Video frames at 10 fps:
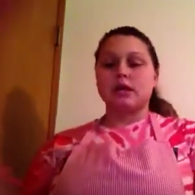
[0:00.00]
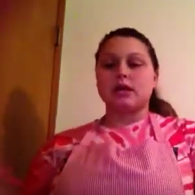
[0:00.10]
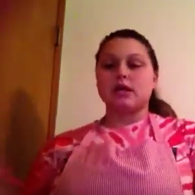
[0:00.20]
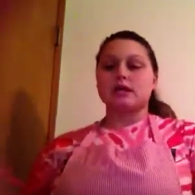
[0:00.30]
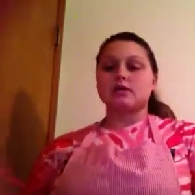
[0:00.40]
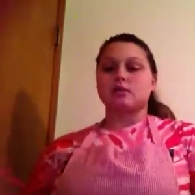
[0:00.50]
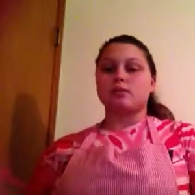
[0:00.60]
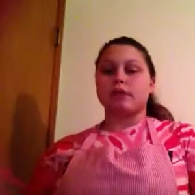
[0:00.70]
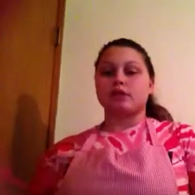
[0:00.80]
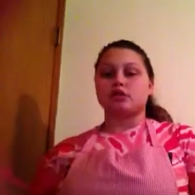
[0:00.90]
This will
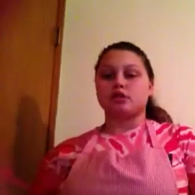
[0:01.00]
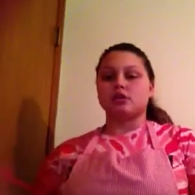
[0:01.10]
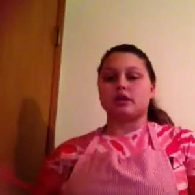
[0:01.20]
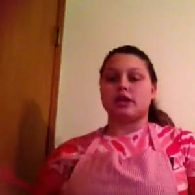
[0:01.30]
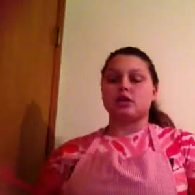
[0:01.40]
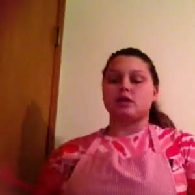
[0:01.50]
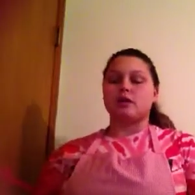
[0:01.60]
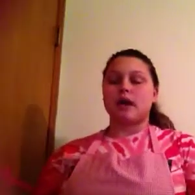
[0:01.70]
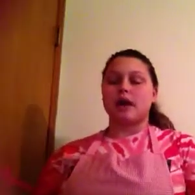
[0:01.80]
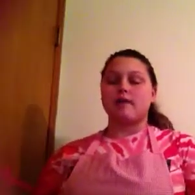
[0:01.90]
make sure that you
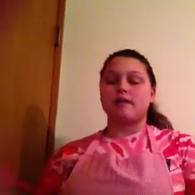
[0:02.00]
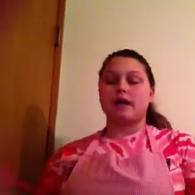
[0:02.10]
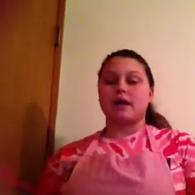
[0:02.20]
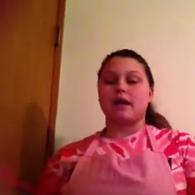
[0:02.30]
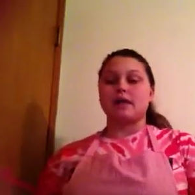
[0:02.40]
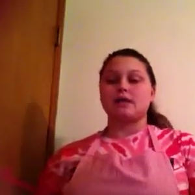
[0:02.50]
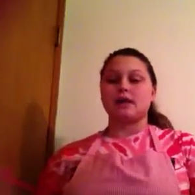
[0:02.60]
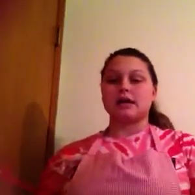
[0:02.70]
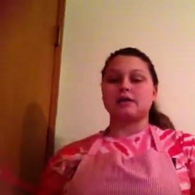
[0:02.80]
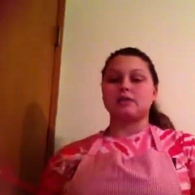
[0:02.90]
have a
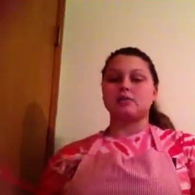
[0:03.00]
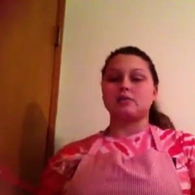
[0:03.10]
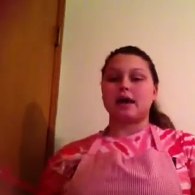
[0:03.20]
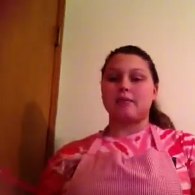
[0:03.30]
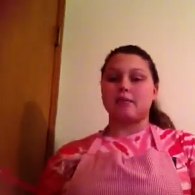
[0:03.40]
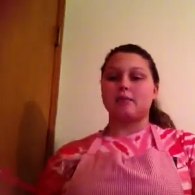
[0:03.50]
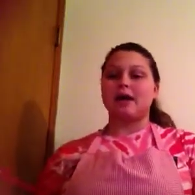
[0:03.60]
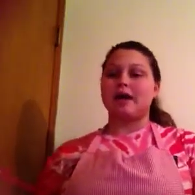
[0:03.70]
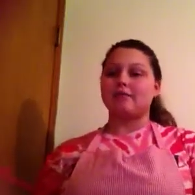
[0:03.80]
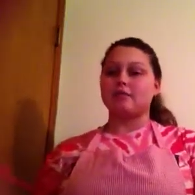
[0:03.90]
nice smooth apple, but
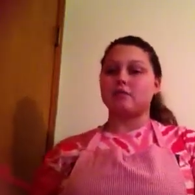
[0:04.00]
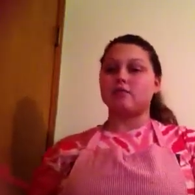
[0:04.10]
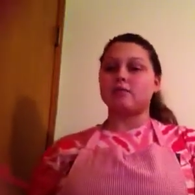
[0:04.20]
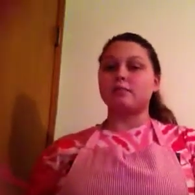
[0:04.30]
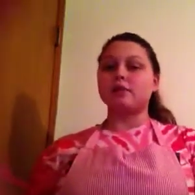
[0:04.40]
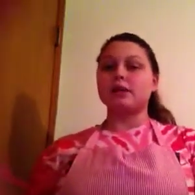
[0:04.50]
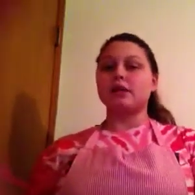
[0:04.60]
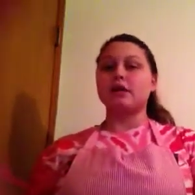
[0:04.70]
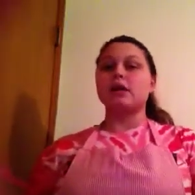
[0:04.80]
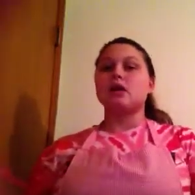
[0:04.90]
after you have
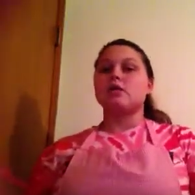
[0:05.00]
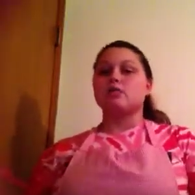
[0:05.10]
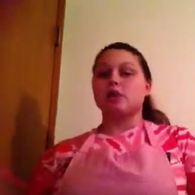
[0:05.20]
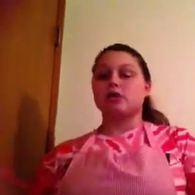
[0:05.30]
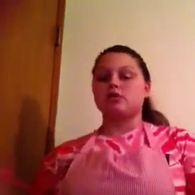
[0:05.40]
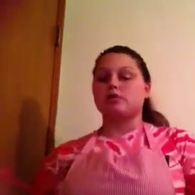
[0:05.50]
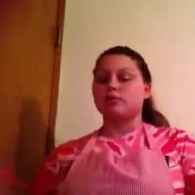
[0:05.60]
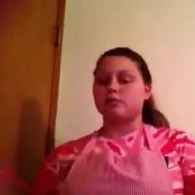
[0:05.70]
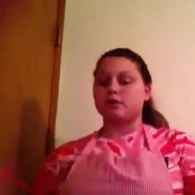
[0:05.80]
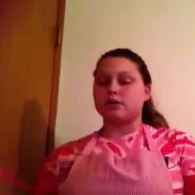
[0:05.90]
completed running through the
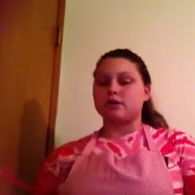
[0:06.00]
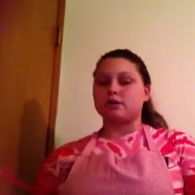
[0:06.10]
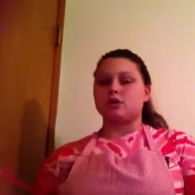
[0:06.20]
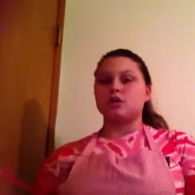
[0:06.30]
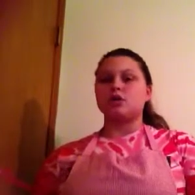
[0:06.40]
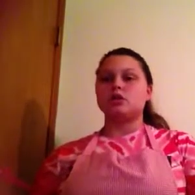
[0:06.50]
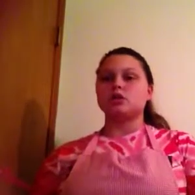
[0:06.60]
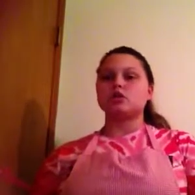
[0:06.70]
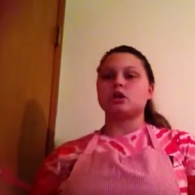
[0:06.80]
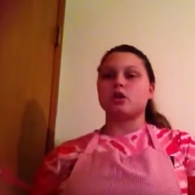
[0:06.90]
food processor, you need to
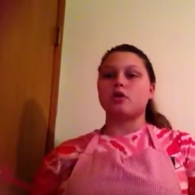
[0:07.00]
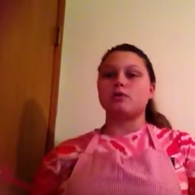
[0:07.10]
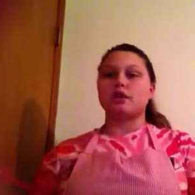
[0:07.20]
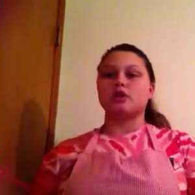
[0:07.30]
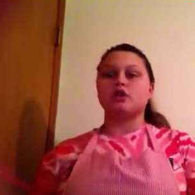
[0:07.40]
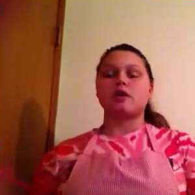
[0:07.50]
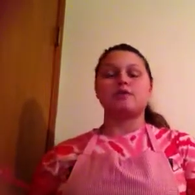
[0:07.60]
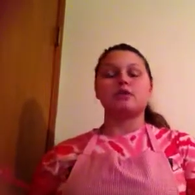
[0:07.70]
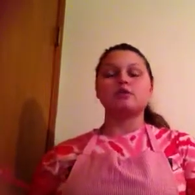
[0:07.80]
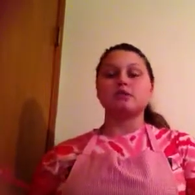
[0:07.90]
just go and make sure you have
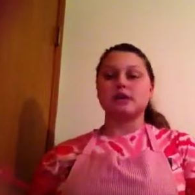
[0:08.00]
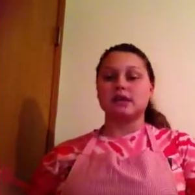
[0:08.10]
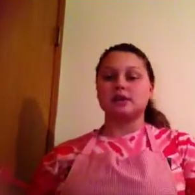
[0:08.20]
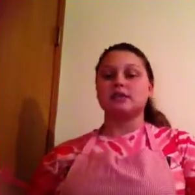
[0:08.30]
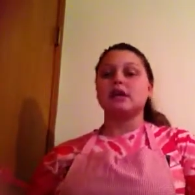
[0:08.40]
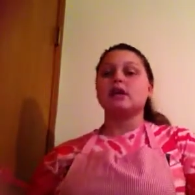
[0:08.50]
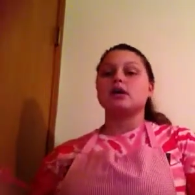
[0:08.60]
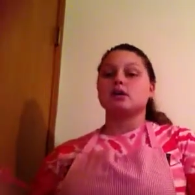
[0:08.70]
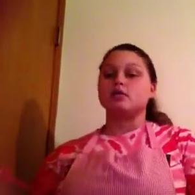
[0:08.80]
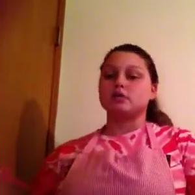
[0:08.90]
no seeds,
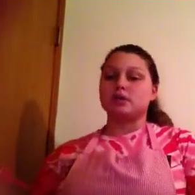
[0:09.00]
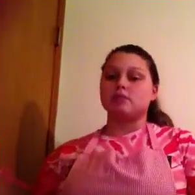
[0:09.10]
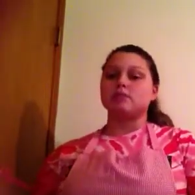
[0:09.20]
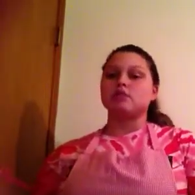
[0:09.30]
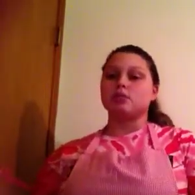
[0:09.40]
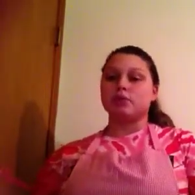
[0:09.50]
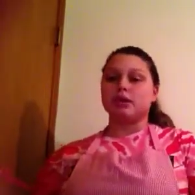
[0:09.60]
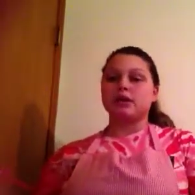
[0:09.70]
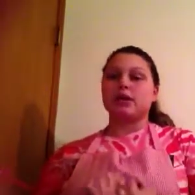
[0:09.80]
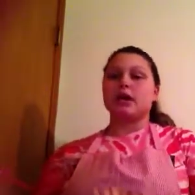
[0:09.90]
no stems, no
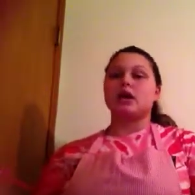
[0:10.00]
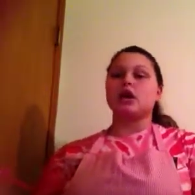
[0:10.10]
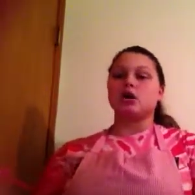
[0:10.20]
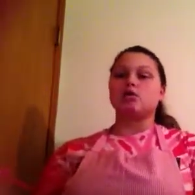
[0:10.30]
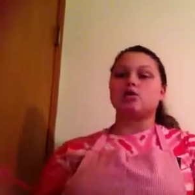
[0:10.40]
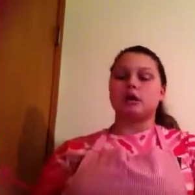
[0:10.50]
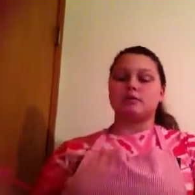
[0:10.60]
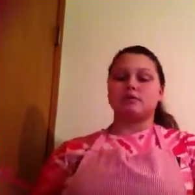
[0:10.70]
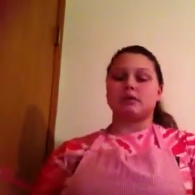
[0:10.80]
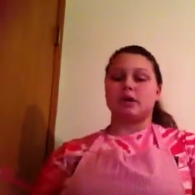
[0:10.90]
peeling, and no
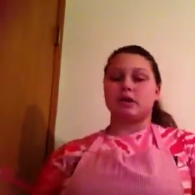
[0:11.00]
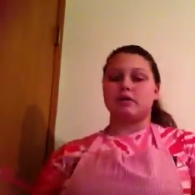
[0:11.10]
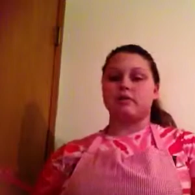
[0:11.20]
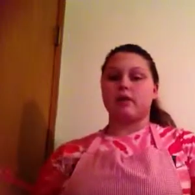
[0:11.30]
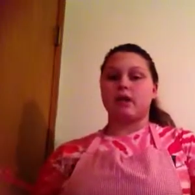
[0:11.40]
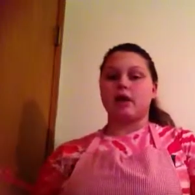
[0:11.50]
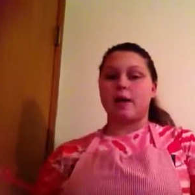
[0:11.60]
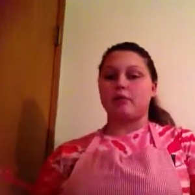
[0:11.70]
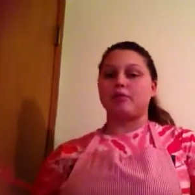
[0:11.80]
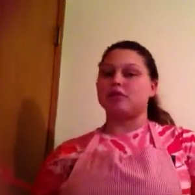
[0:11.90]
lumps of
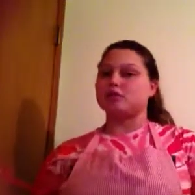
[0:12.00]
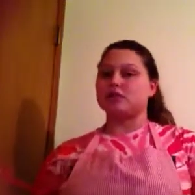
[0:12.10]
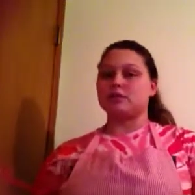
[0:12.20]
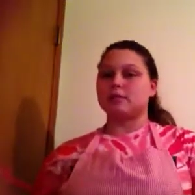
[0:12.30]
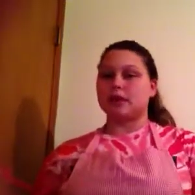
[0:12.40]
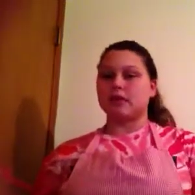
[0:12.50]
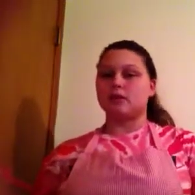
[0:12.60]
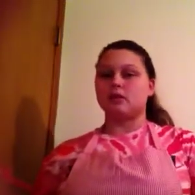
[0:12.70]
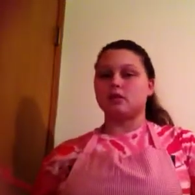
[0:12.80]
apple that just didn't make it